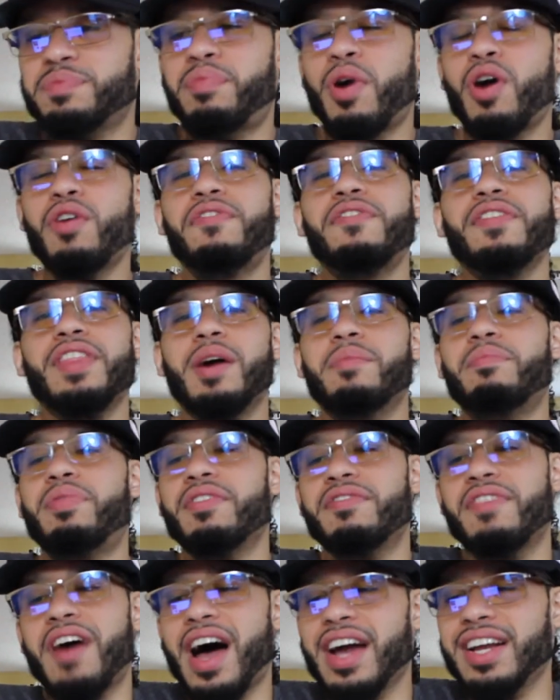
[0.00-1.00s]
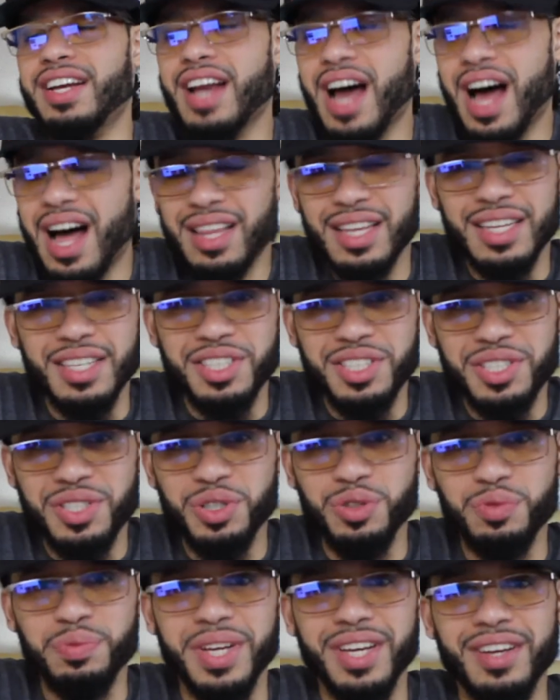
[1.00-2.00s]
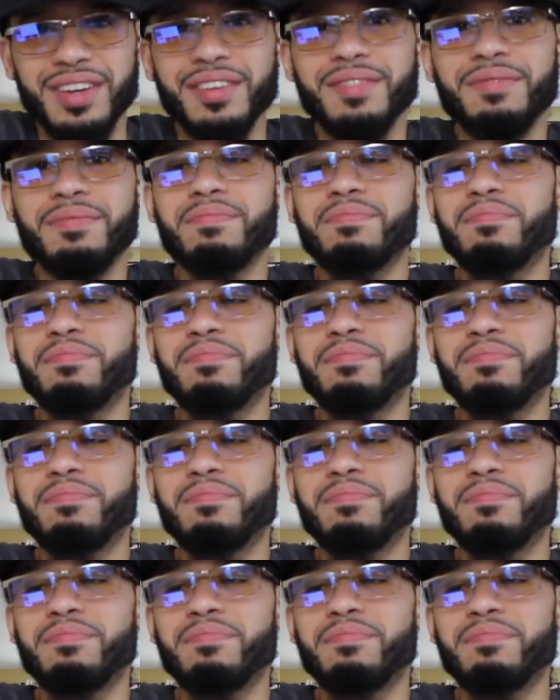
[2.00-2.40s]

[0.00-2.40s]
both of them provide knowledge to me.